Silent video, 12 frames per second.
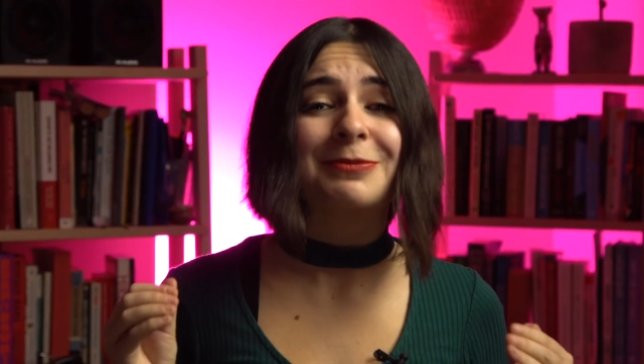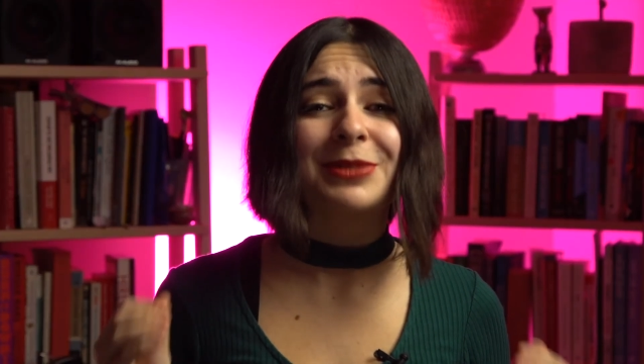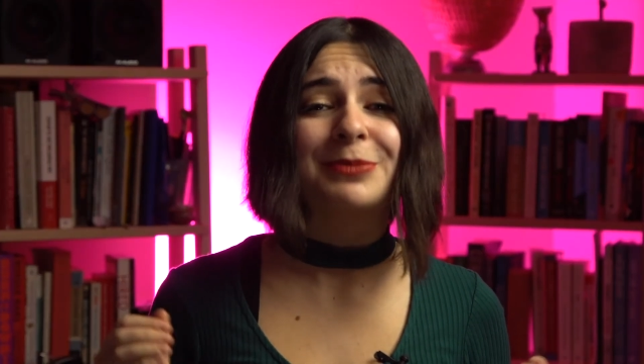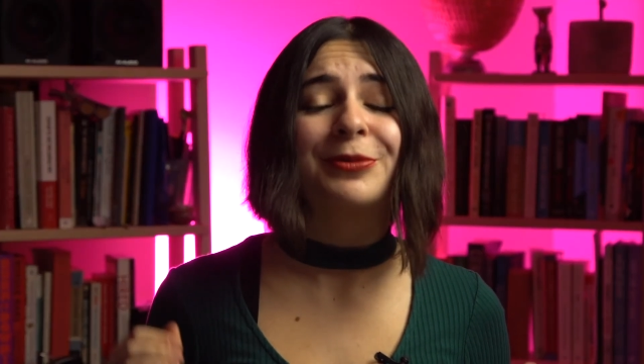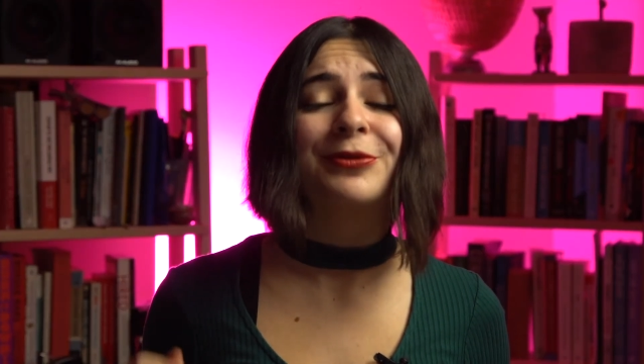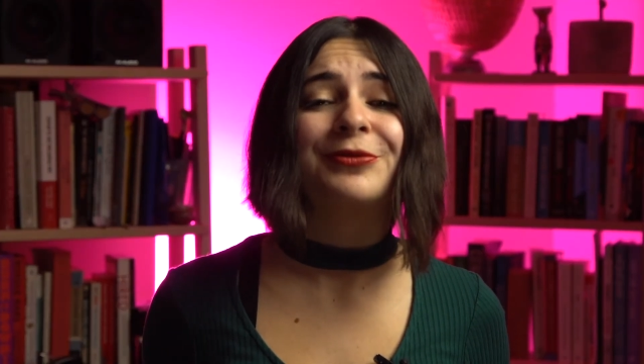
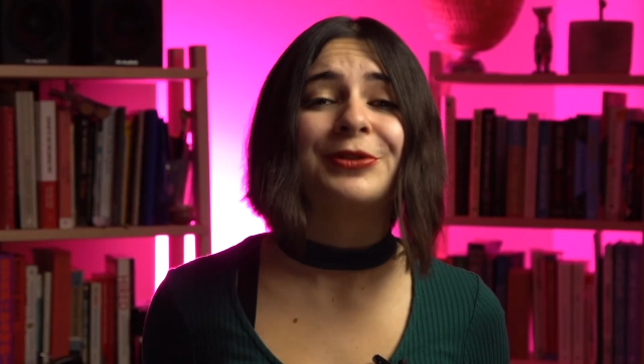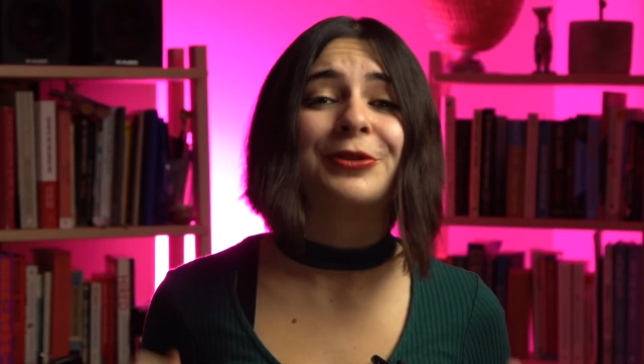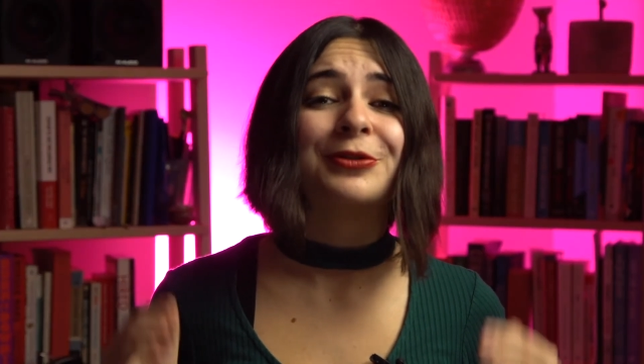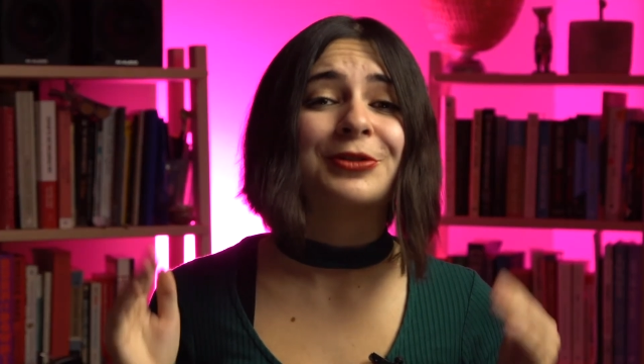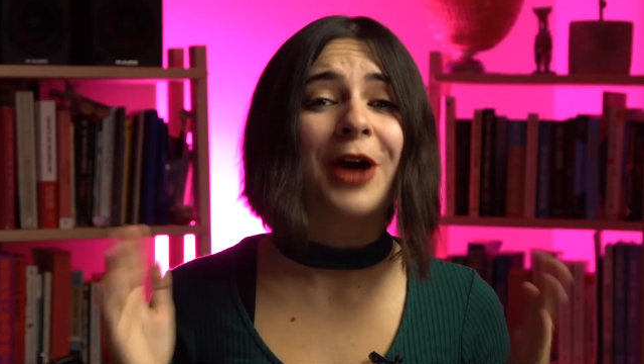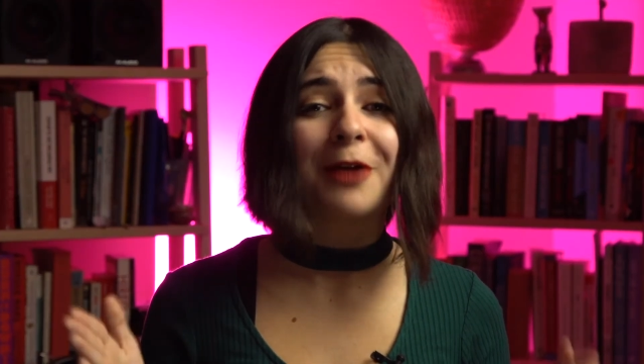people feel
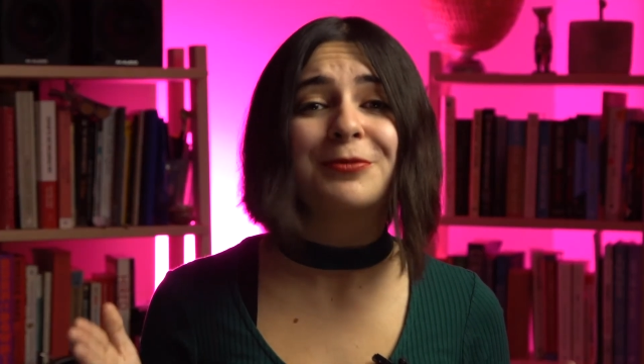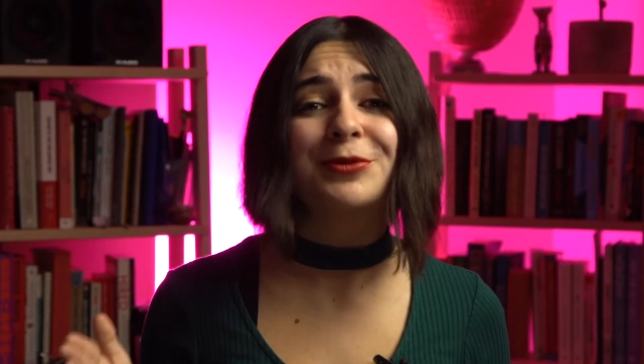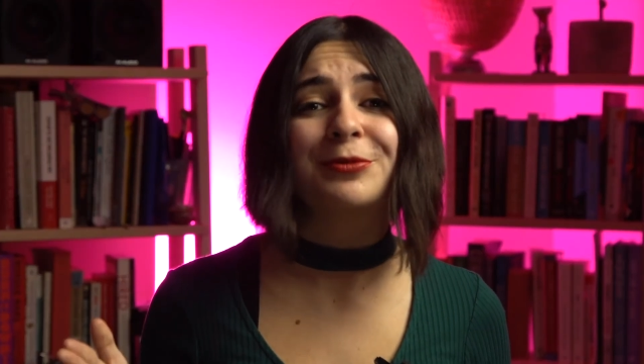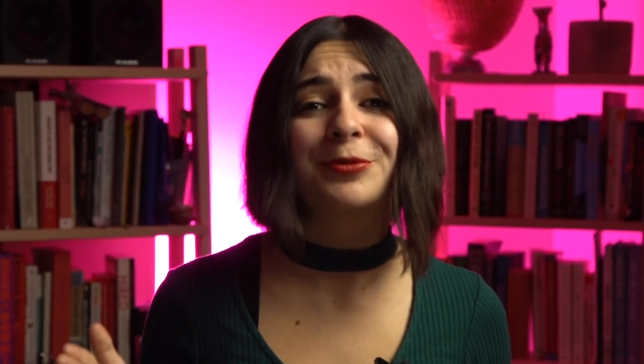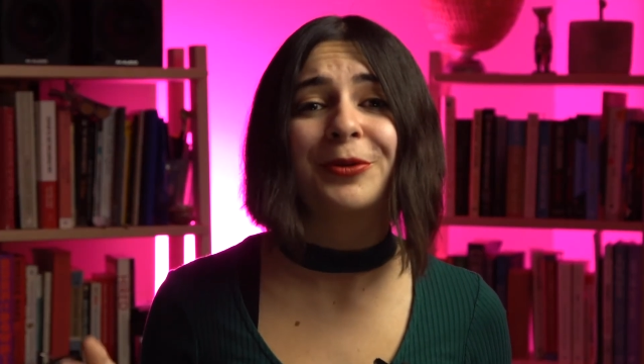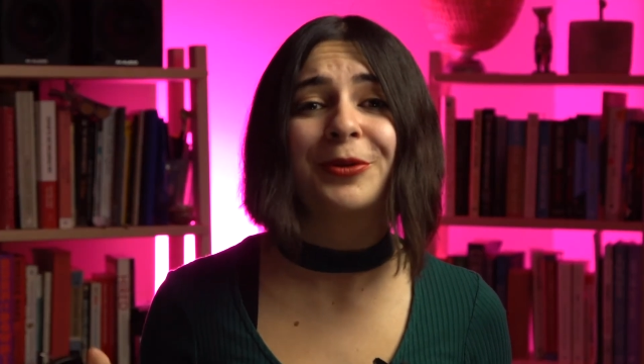
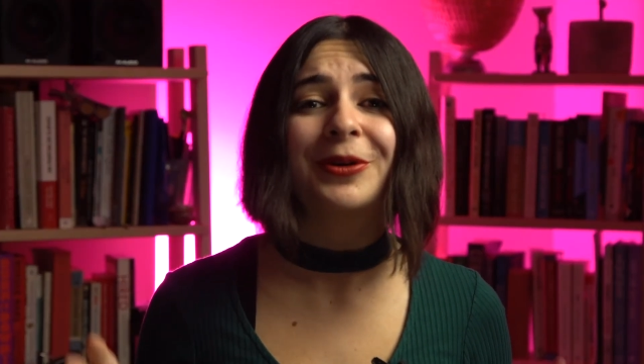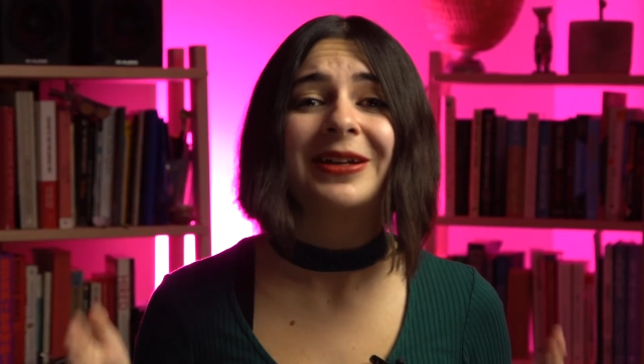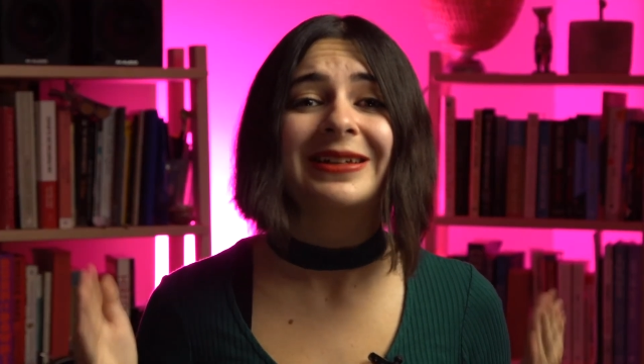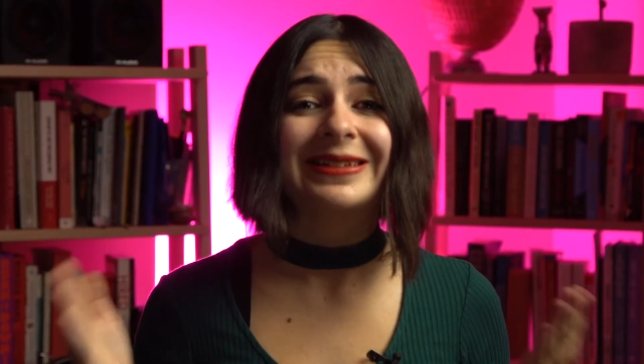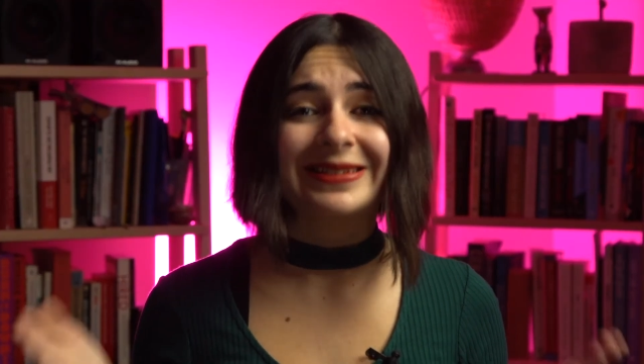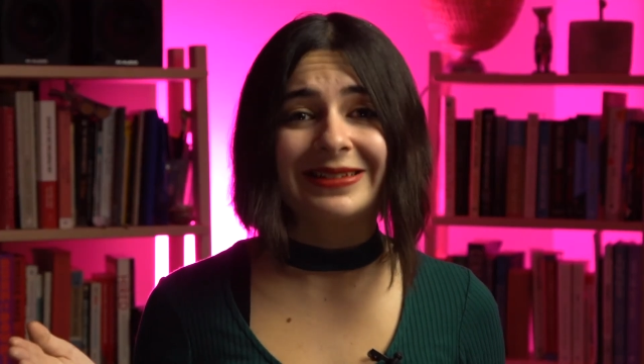comfortable,
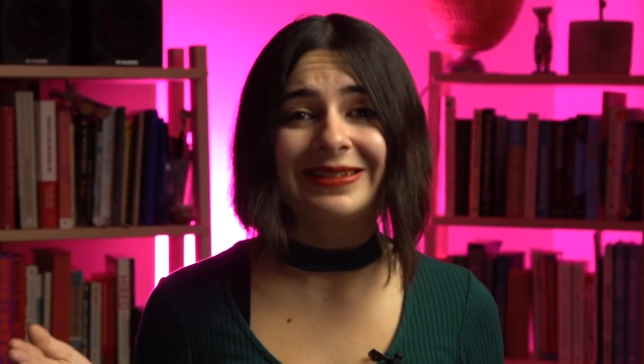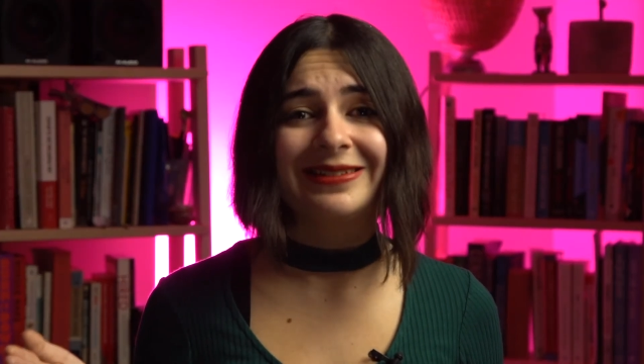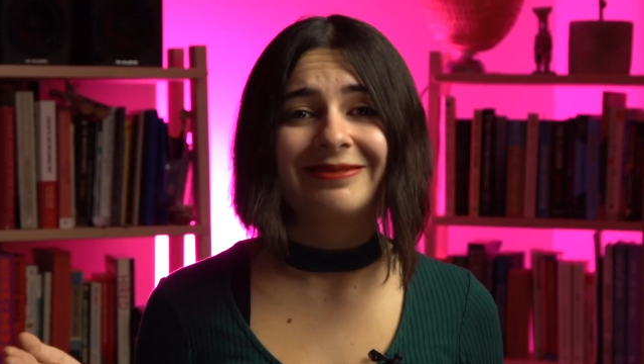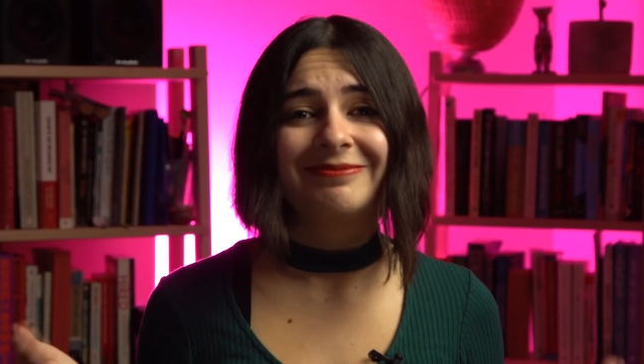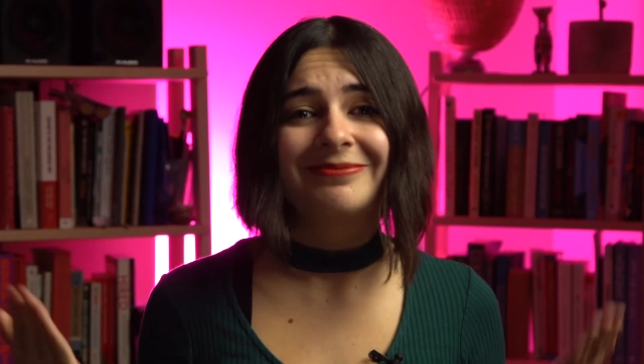seen,